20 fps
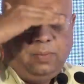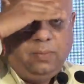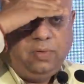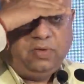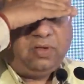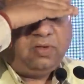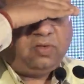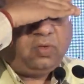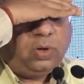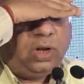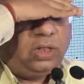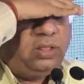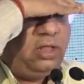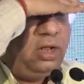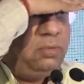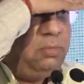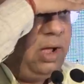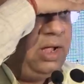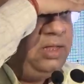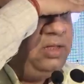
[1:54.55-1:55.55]
Mr.
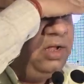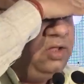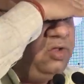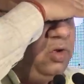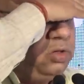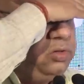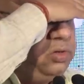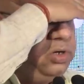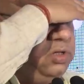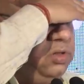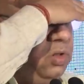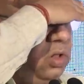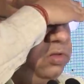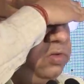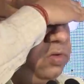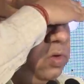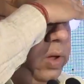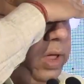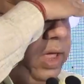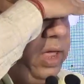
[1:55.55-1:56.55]
Sunandan Bhanja Chaudhary is
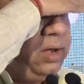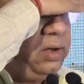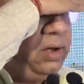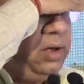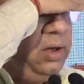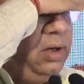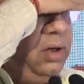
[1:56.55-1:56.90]
also here.